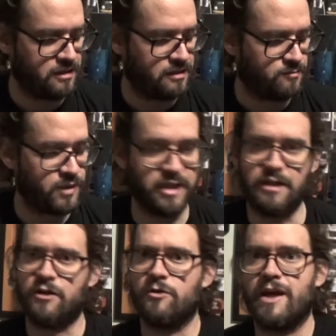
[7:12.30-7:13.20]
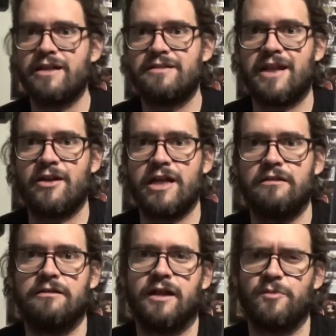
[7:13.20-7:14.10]
But Hereditary,
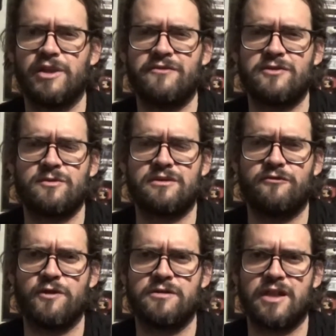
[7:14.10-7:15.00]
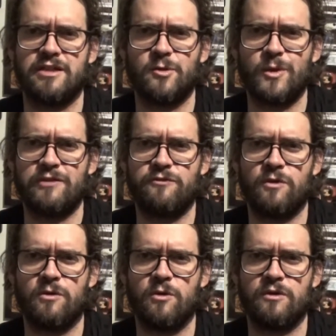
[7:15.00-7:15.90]
I believe this was the first
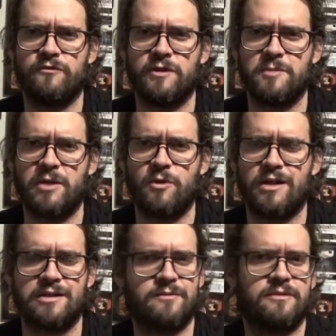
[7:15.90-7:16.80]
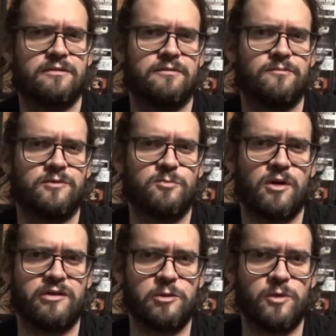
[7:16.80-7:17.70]
A24 horror film I watched. It was
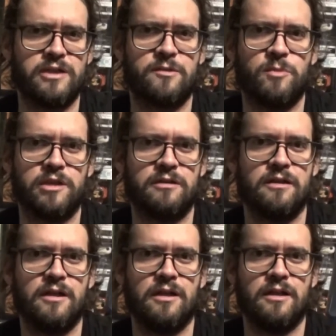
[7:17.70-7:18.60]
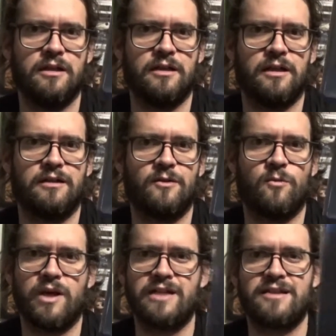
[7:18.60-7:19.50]
probably The Witch, but
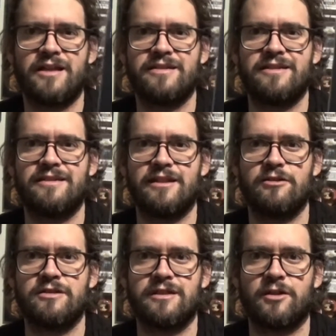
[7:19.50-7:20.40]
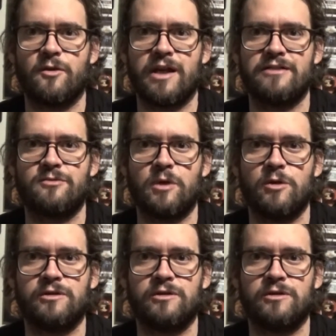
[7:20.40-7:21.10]
when I saw this in theaters and the credits rolled,